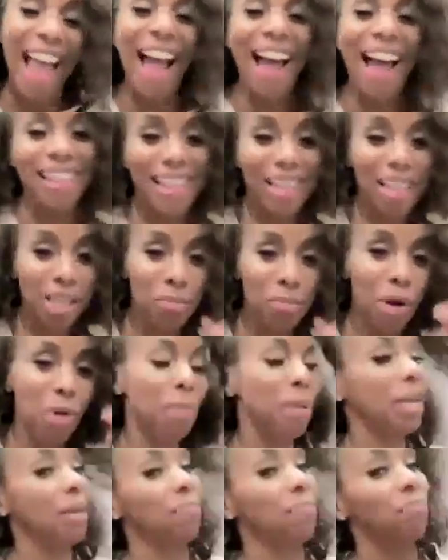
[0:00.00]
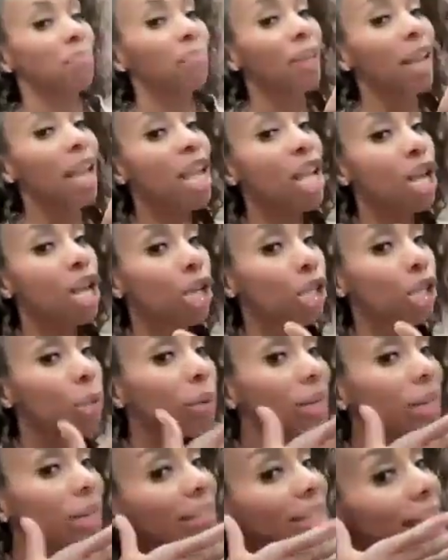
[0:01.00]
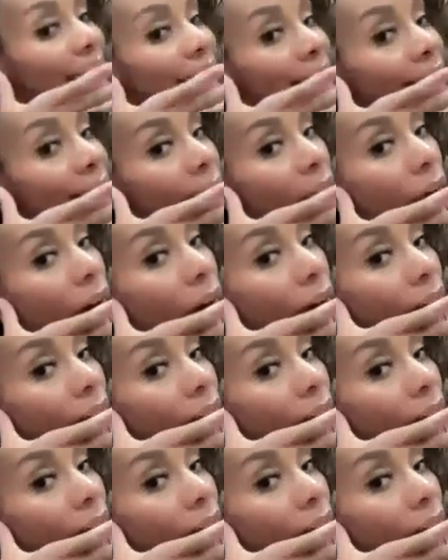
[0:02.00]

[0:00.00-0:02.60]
at this moment. So we're gonna take